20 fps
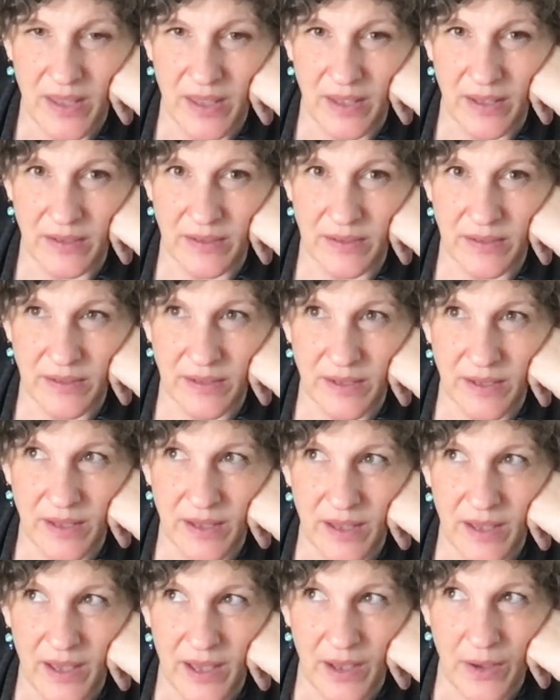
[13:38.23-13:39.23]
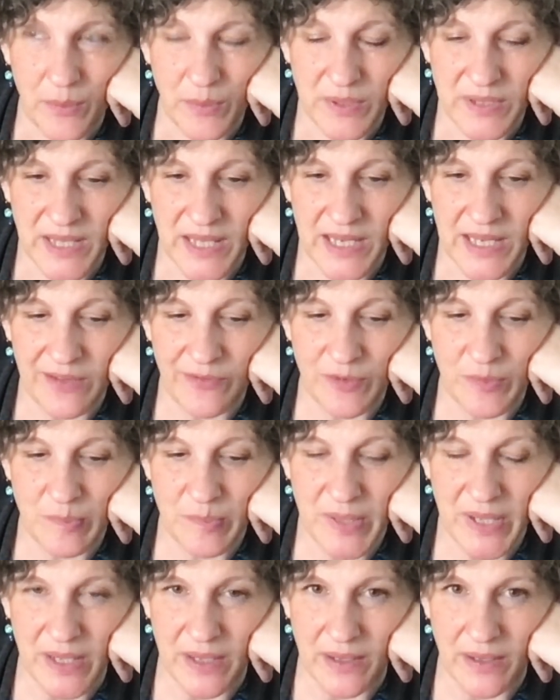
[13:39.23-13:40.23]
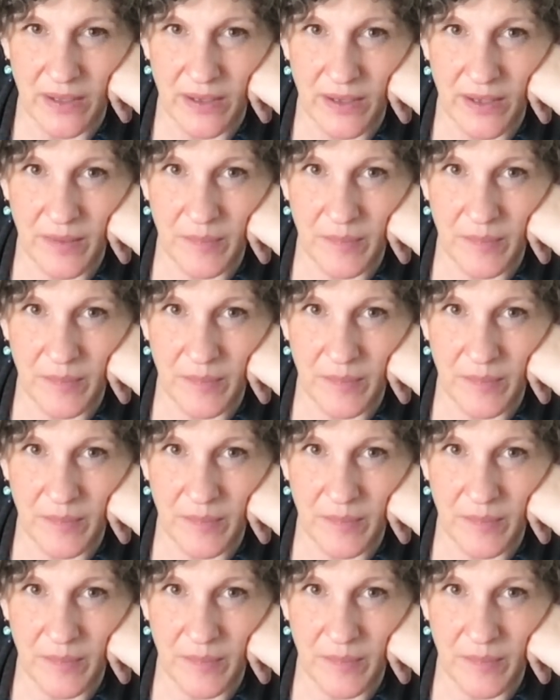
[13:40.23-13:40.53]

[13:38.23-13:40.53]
And how would that even be?